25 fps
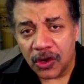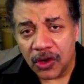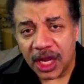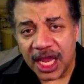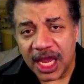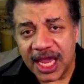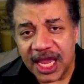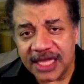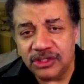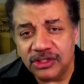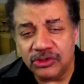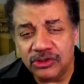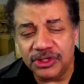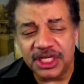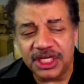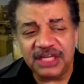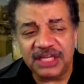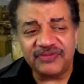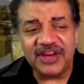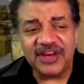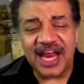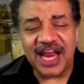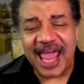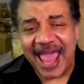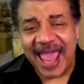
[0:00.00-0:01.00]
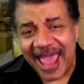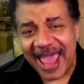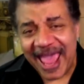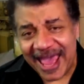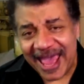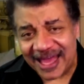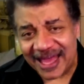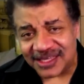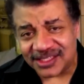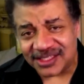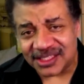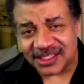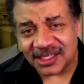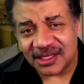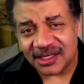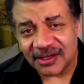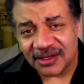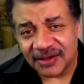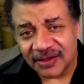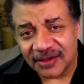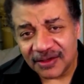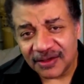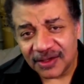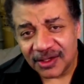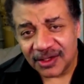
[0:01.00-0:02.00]
and you don't even ask.
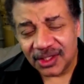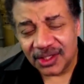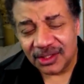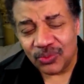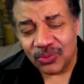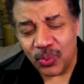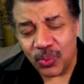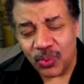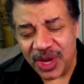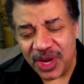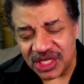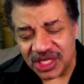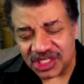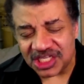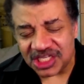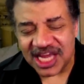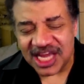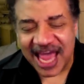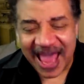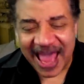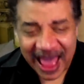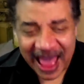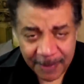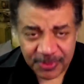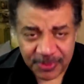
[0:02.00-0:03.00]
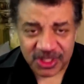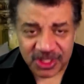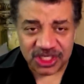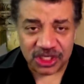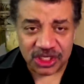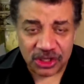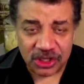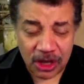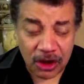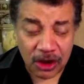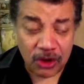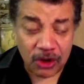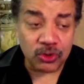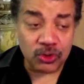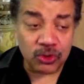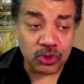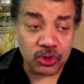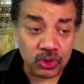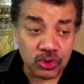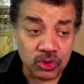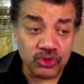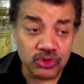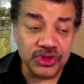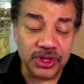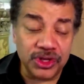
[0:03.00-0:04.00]
We just happen to know
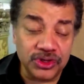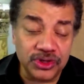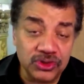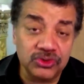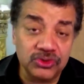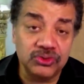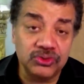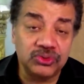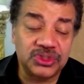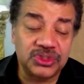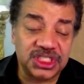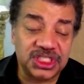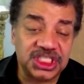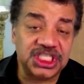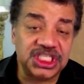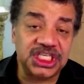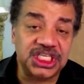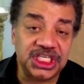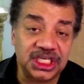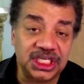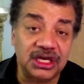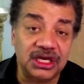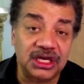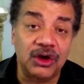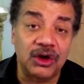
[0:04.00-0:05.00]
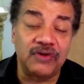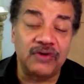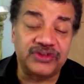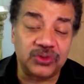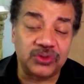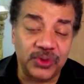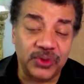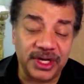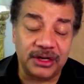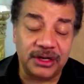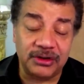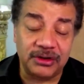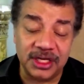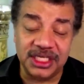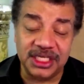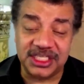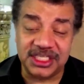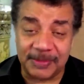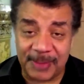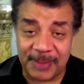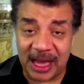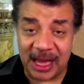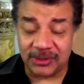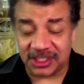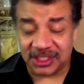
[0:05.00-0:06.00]
who the new CEO of Twitter is
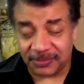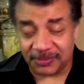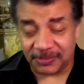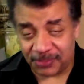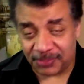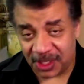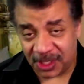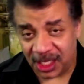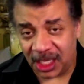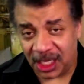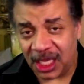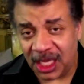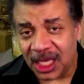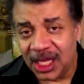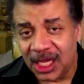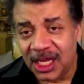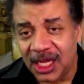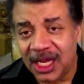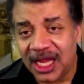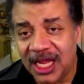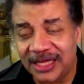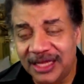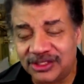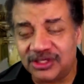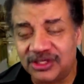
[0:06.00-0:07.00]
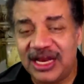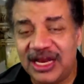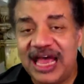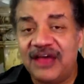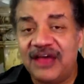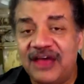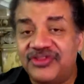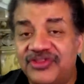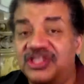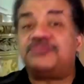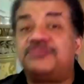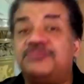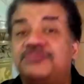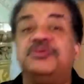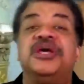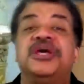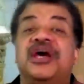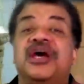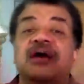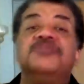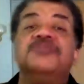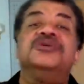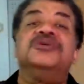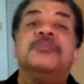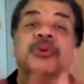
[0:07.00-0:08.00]
about to be, and so now this
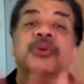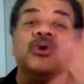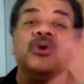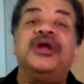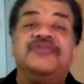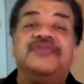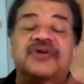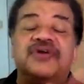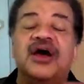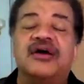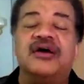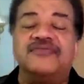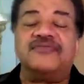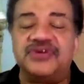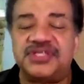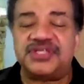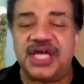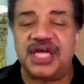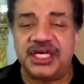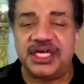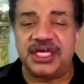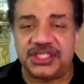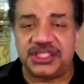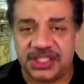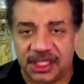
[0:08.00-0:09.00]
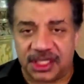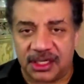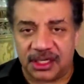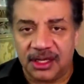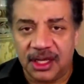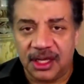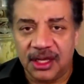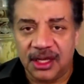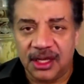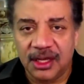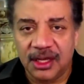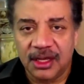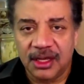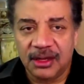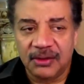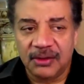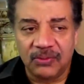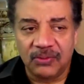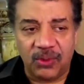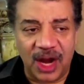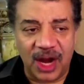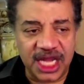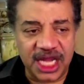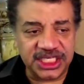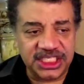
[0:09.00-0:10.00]
becomes a point of conversation.
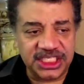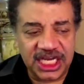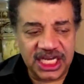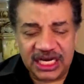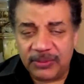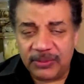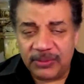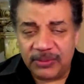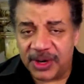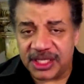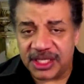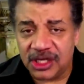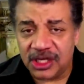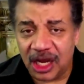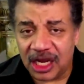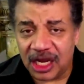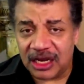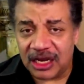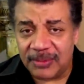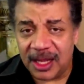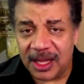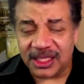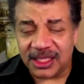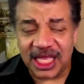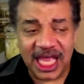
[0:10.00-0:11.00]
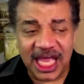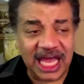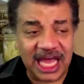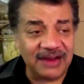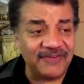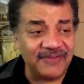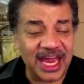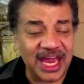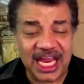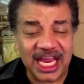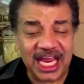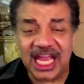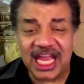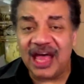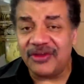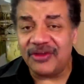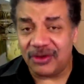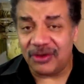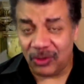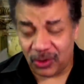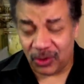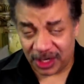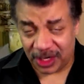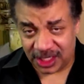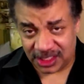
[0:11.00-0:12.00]
Why isn't anybody talking about the head of any other
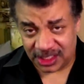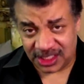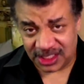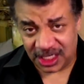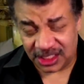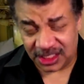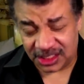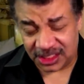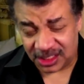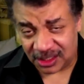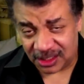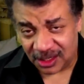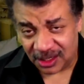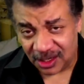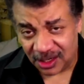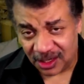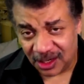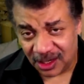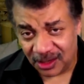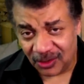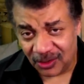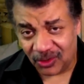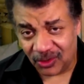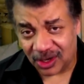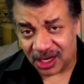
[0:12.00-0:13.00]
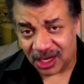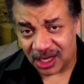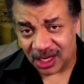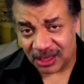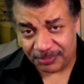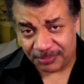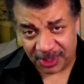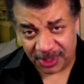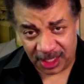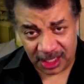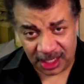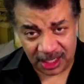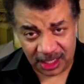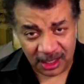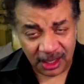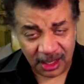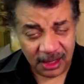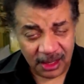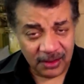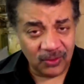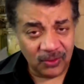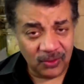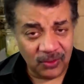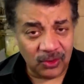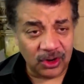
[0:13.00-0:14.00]
organization or company
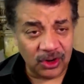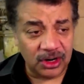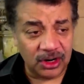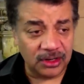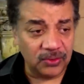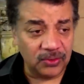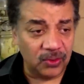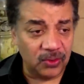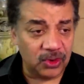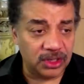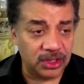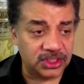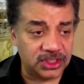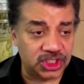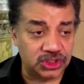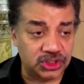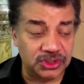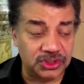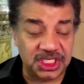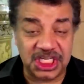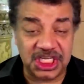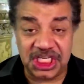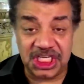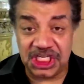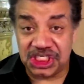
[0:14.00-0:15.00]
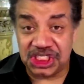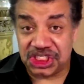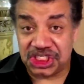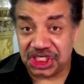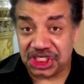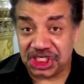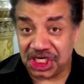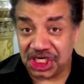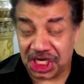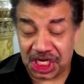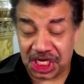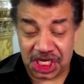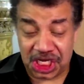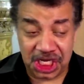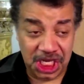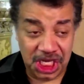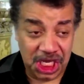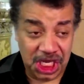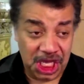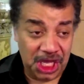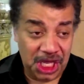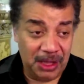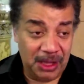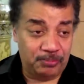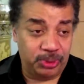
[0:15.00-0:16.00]
or strategic
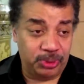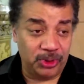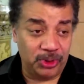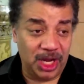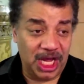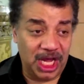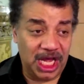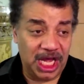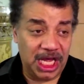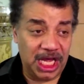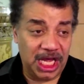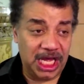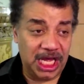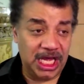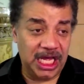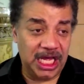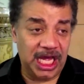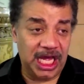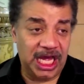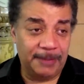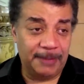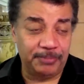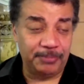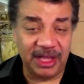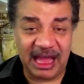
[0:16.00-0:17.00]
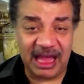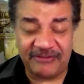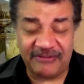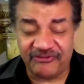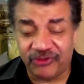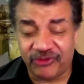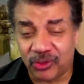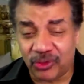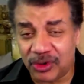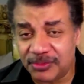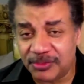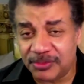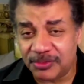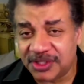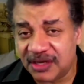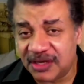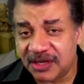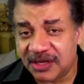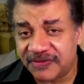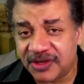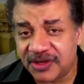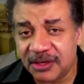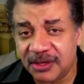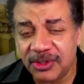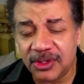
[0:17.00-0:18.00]
platforms
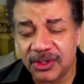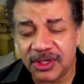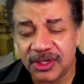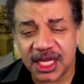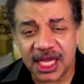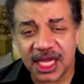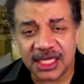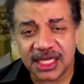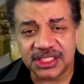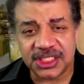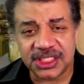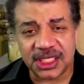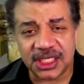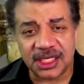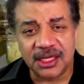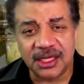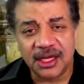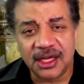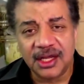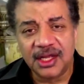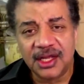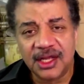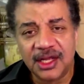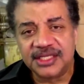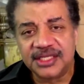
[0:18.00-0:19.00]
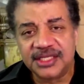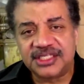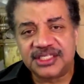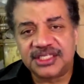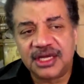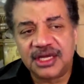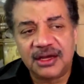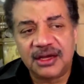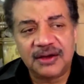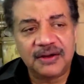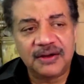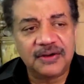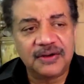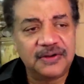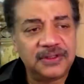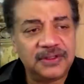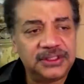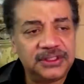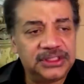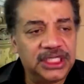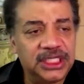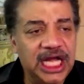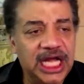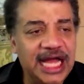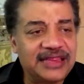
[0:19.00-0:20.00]
of communication?
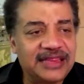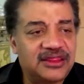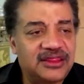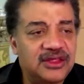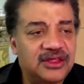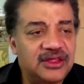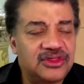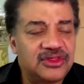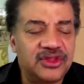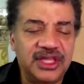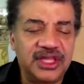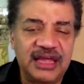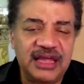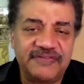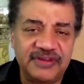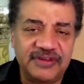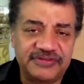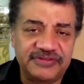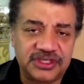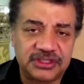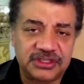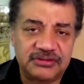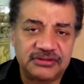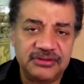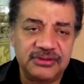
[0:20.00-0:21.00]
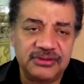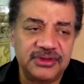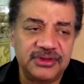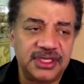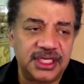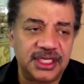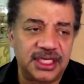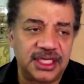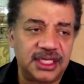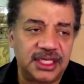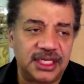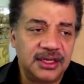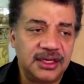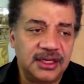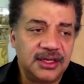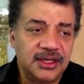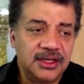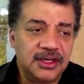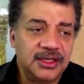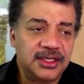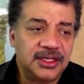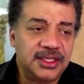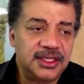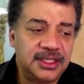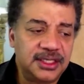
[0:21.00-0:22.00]
So I think the level of scrutiny
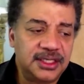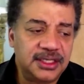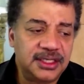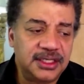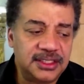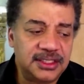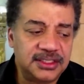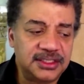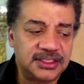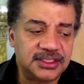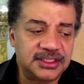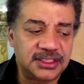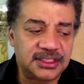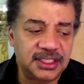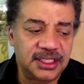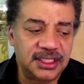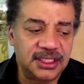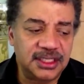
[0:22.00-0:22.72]
is